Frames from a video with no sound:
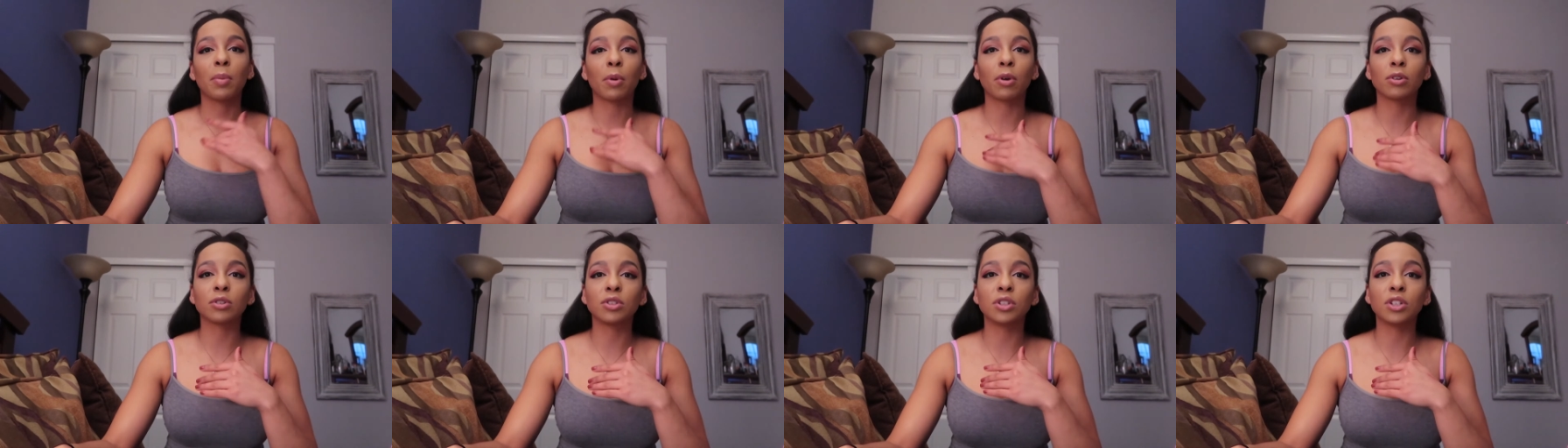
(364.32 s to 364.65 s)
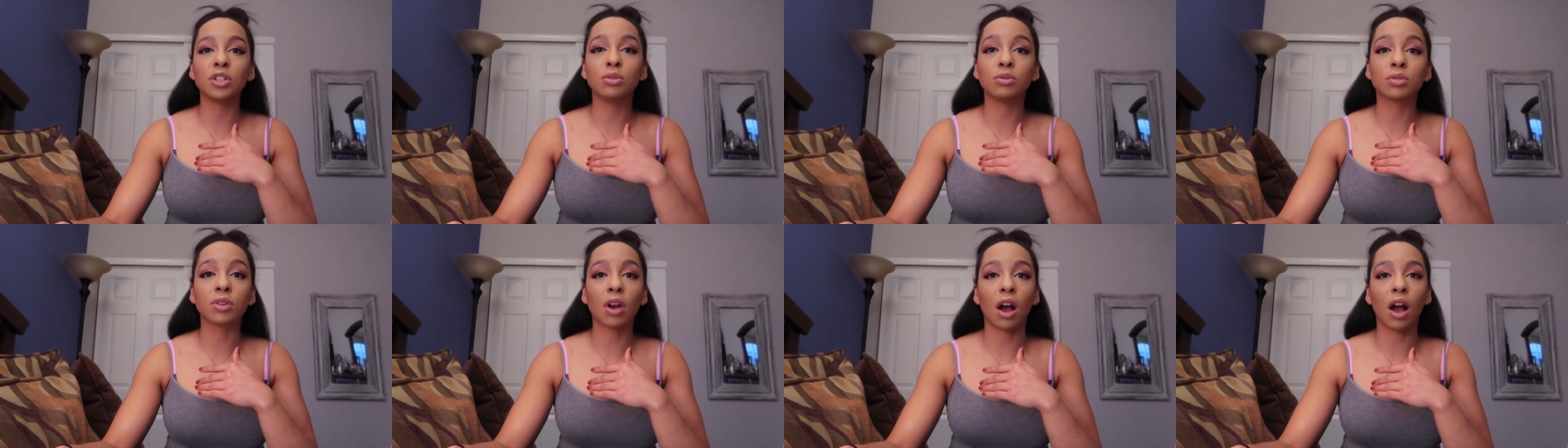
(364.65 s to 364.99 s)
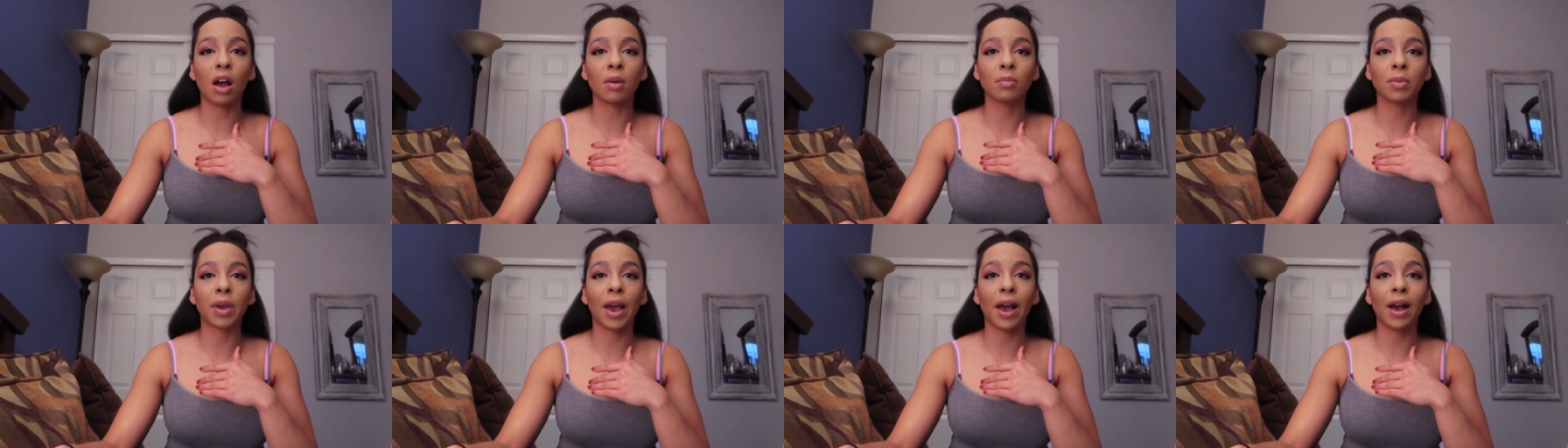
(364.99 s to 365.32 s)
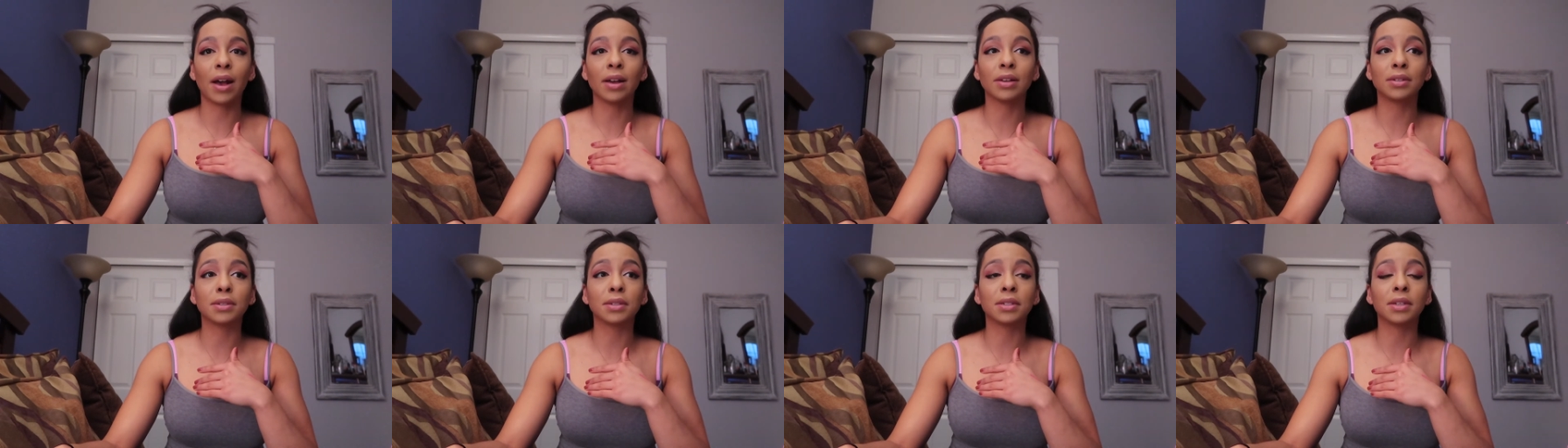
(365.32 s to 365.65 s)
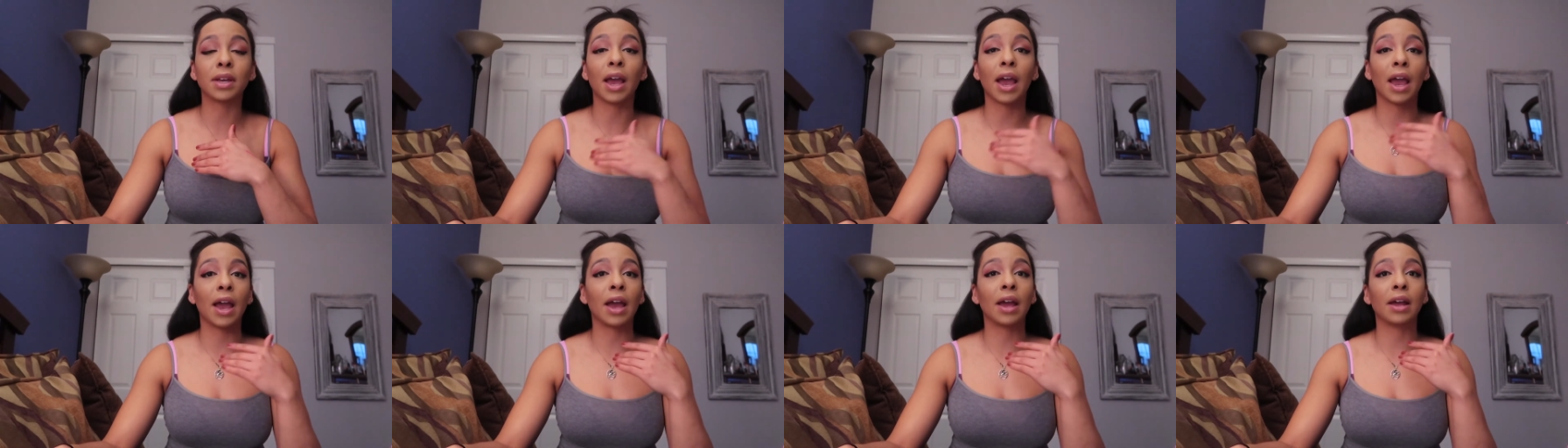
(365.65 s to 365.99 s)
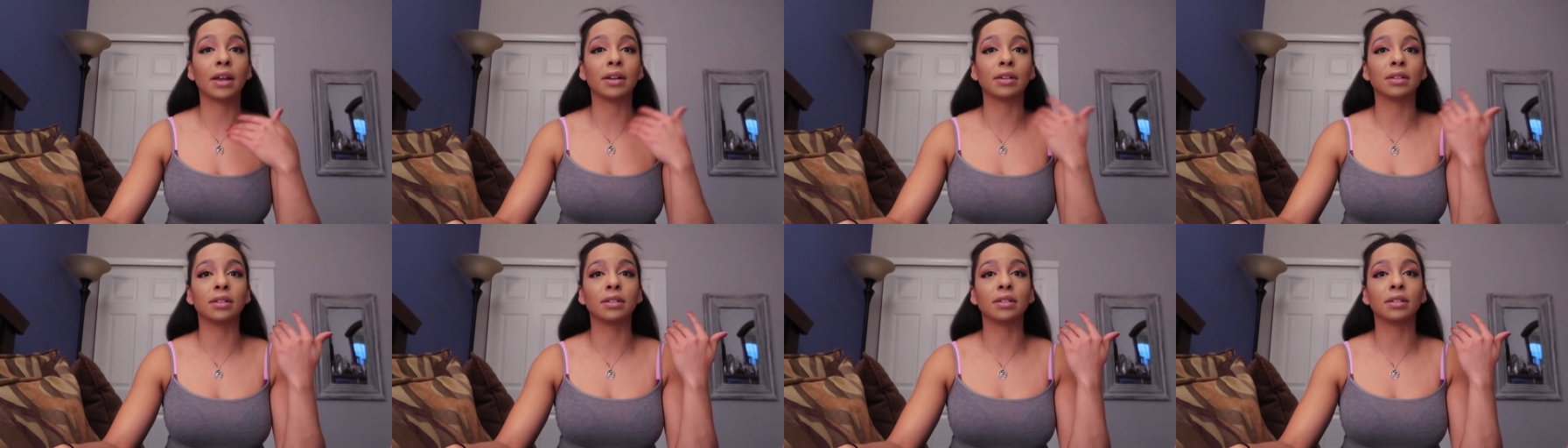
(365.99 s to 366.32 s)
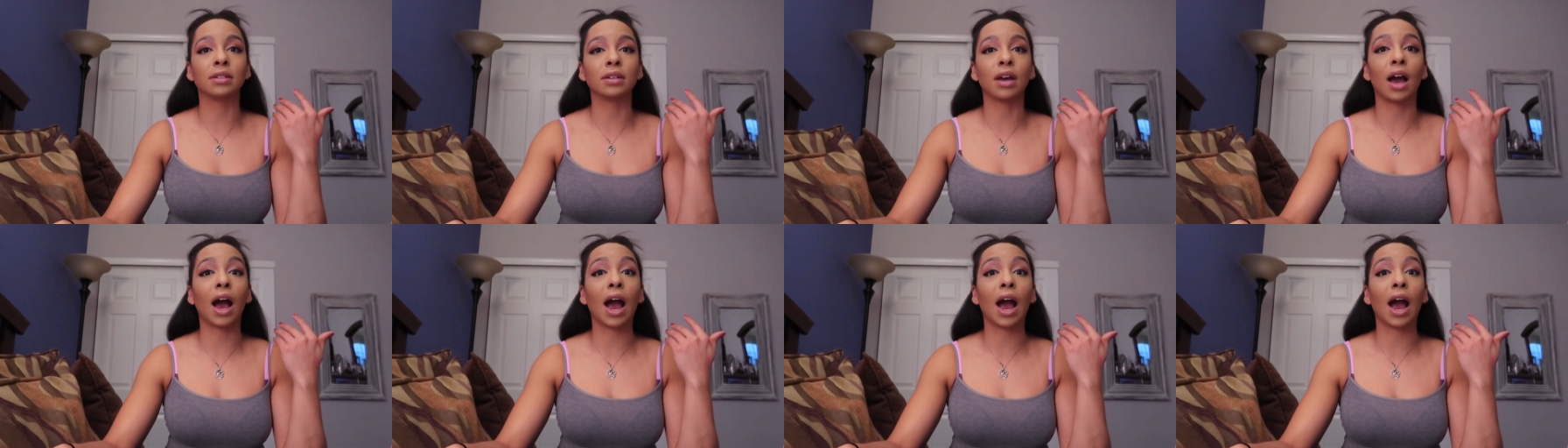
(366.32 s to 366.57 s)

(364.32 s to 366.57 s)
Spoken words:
personally use Comcast, and